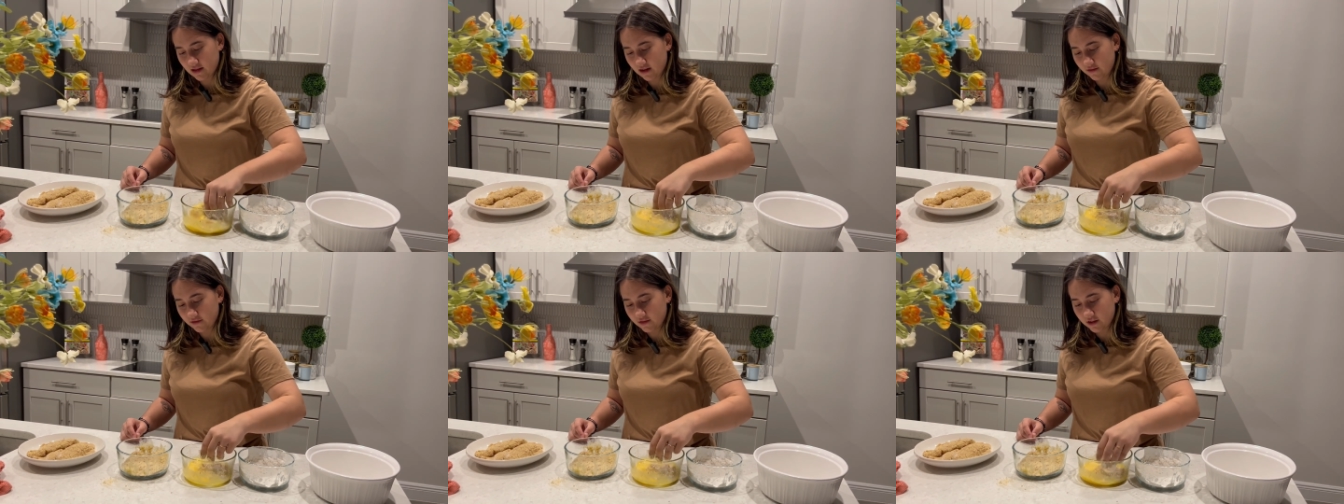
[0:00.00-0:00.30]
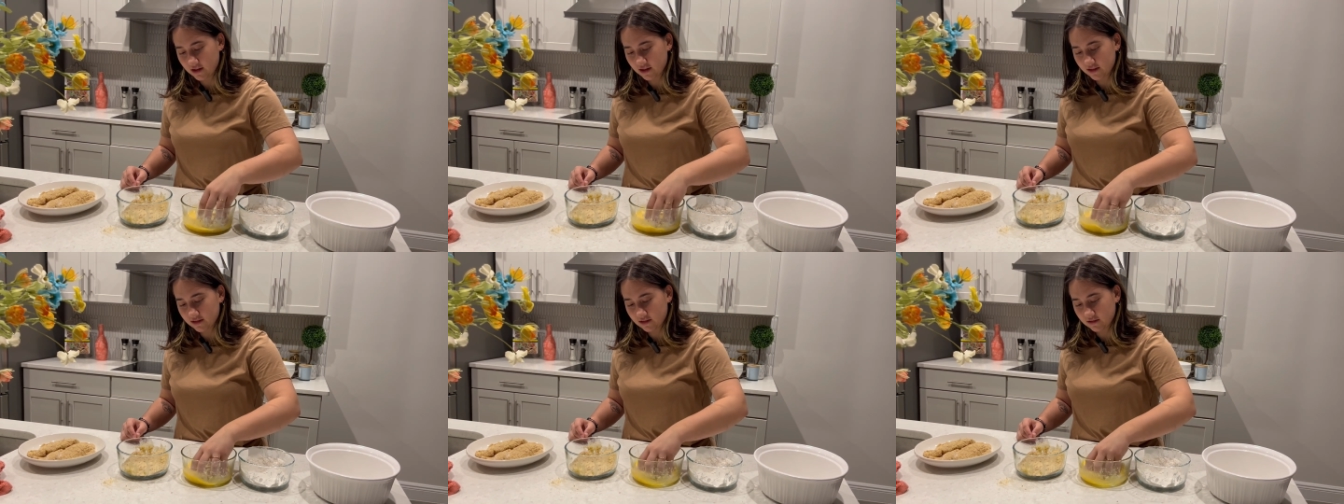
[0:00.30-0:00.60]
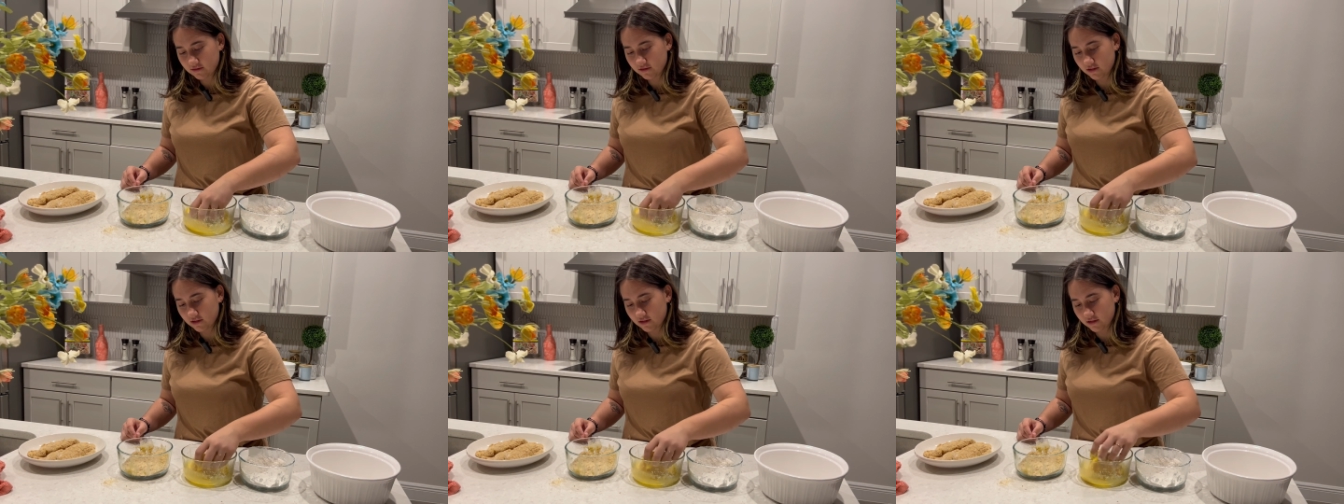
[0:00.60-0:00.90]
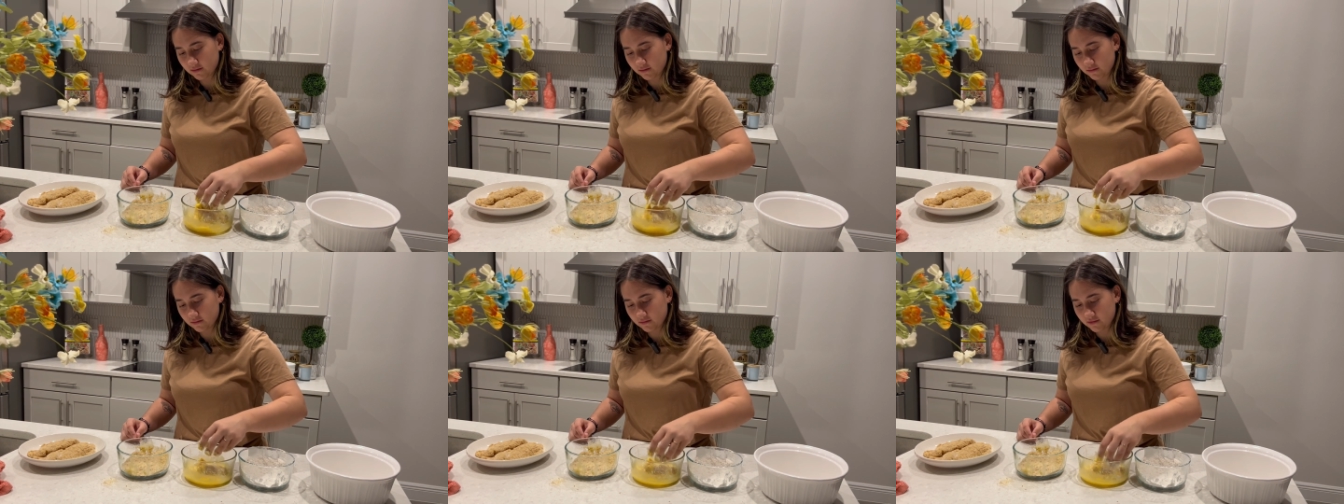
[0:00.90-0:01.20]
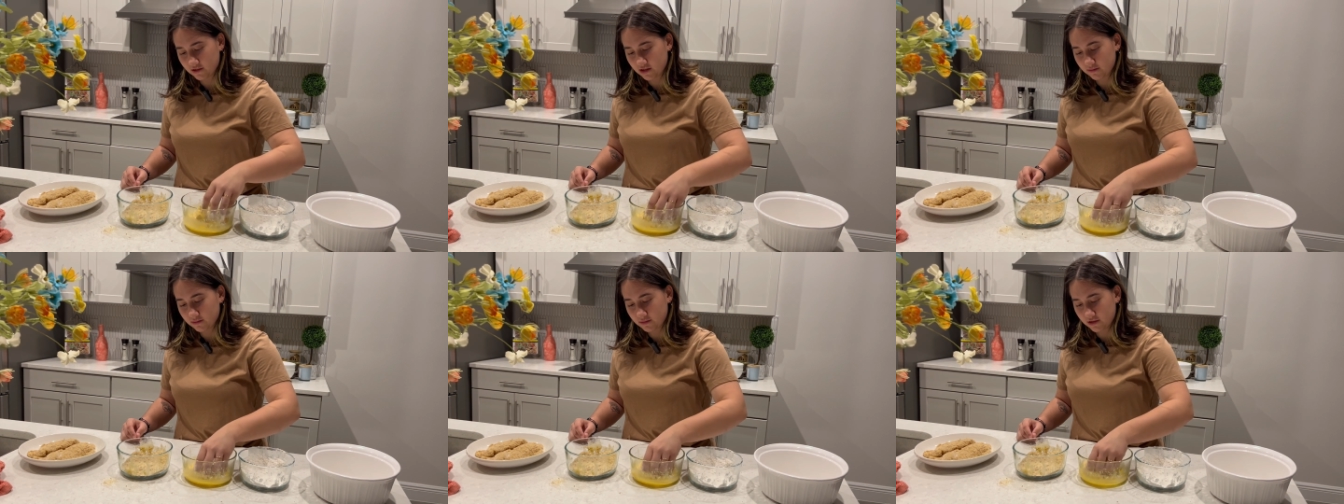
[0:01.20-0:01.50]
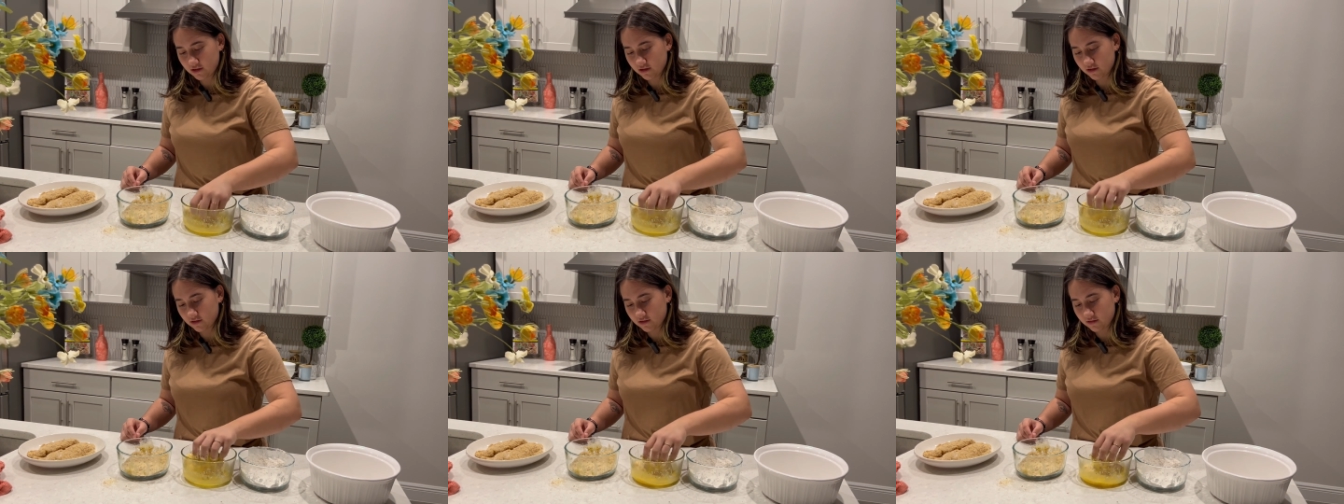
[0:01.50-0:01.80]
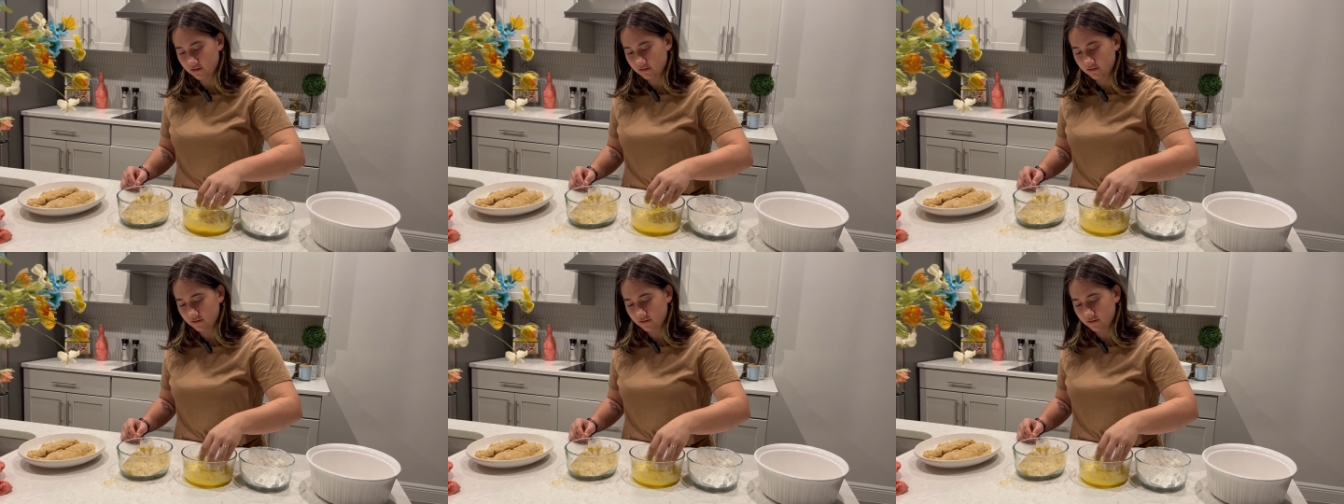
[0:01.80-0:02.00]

Have you guys ever dipped your